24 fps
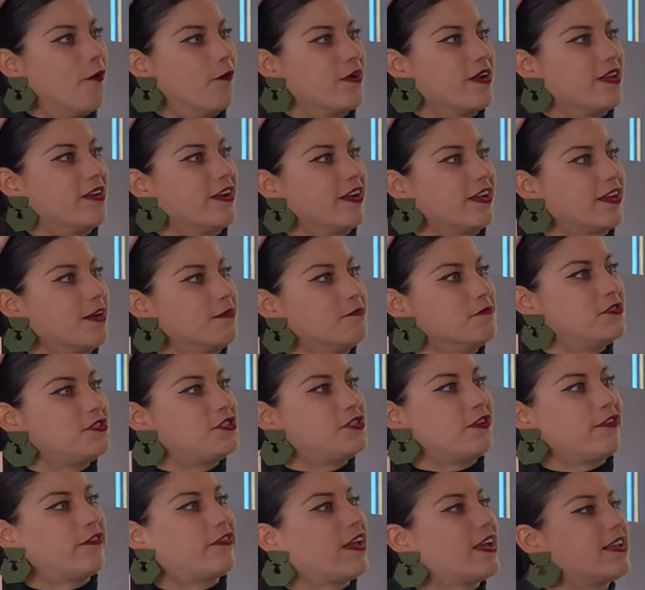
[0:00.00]
when it comes
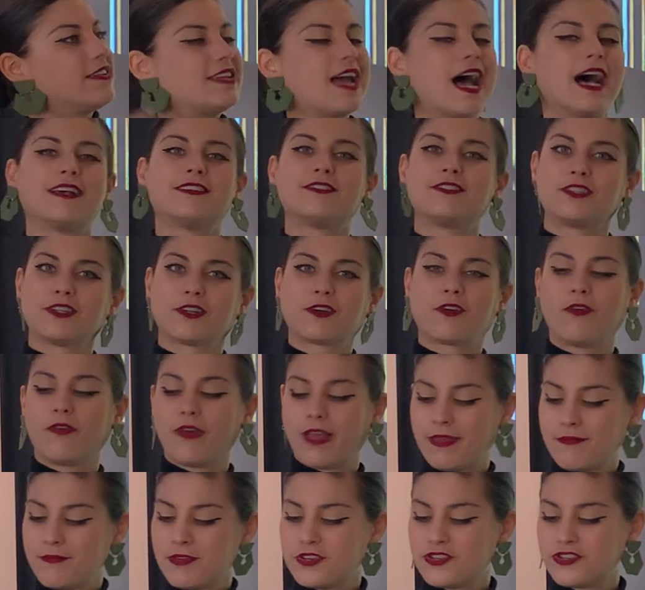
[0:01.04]
to fantastical
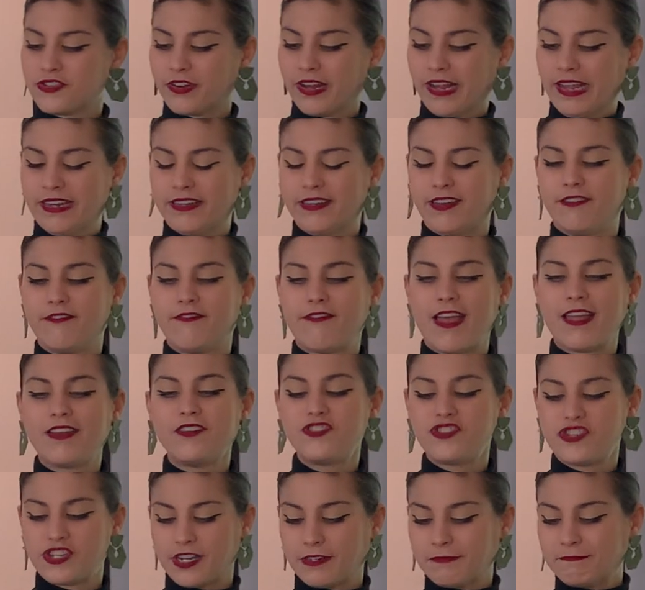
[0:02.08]
imagery and
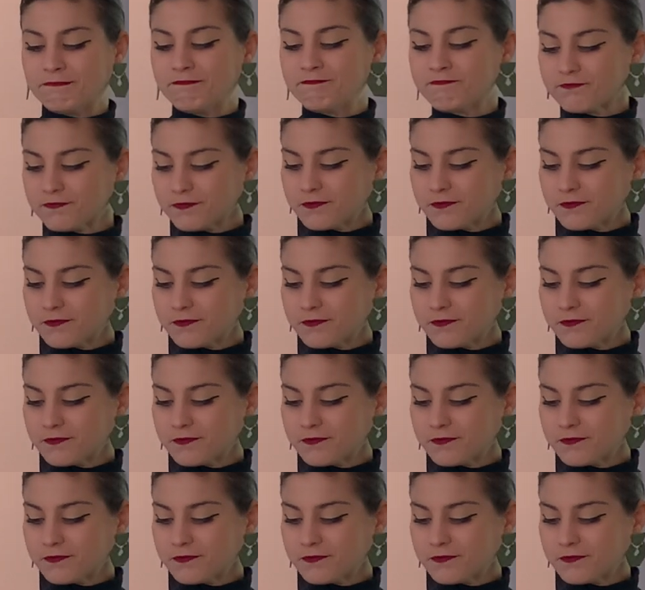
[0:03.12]
invention.